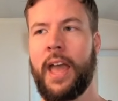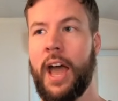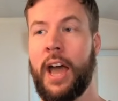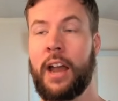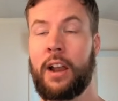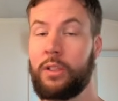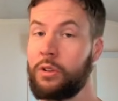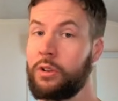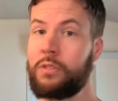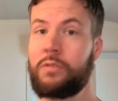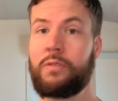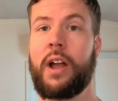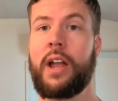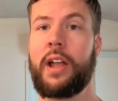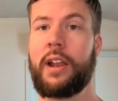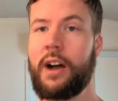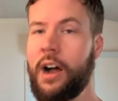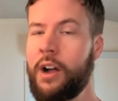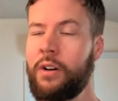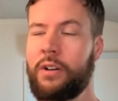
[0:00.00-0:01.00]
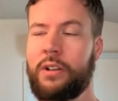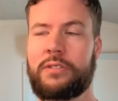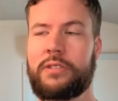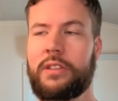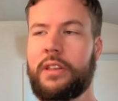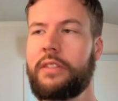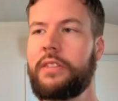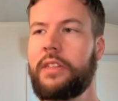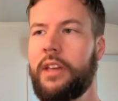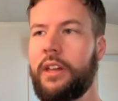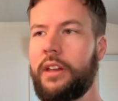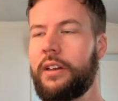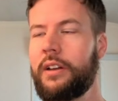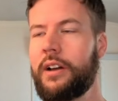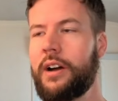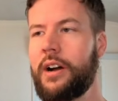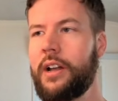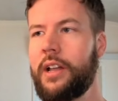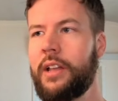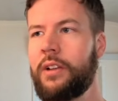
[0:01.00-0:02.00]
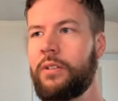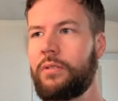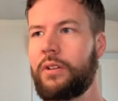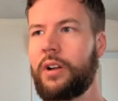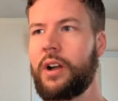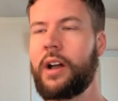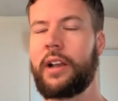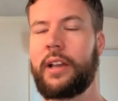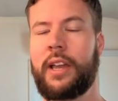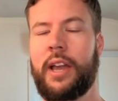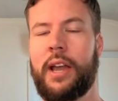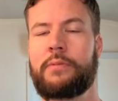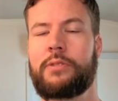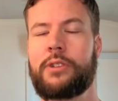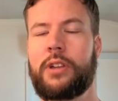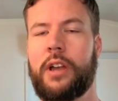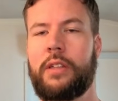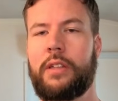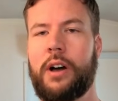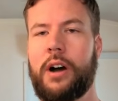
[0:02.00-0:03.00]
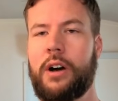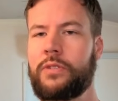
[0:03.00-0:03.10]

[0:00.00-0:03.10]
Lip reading: And it looked great. I honestly think it all kind of came together.